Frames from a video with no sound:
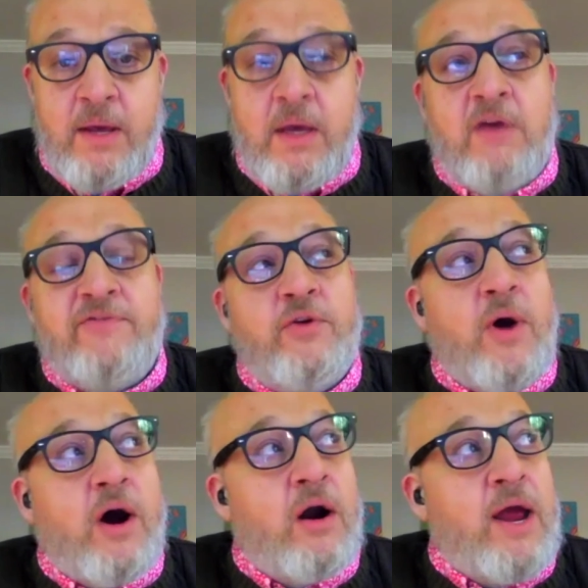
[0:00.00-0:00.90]
if
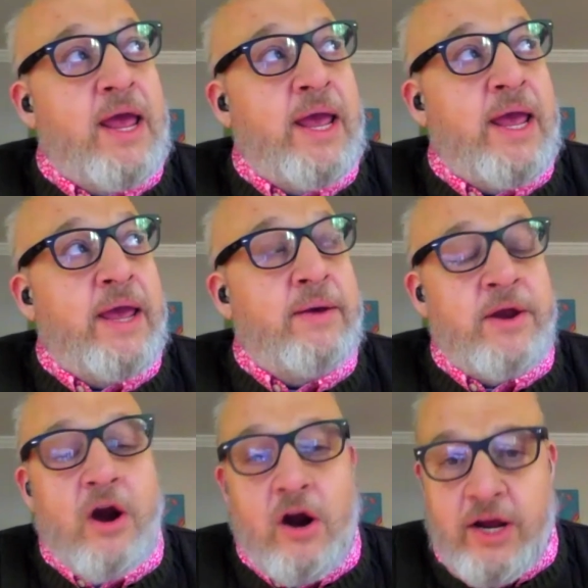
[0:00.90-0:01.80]
you are
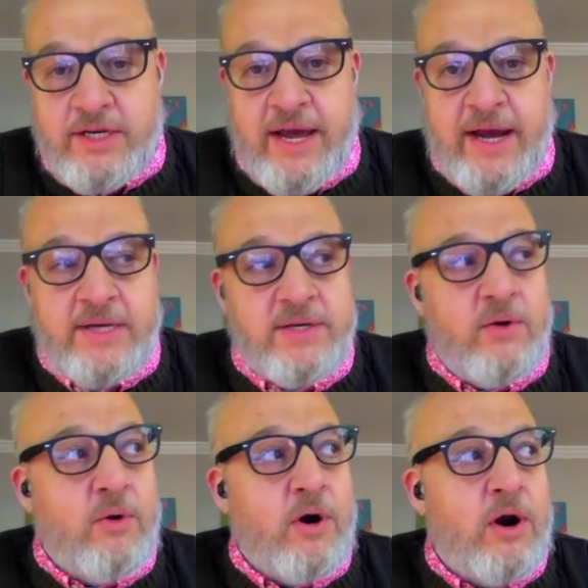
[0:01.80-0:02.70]
an architect
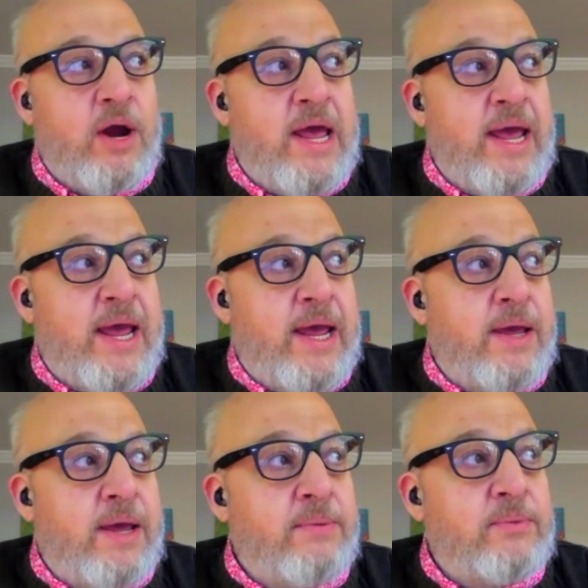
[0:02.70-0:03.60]
or a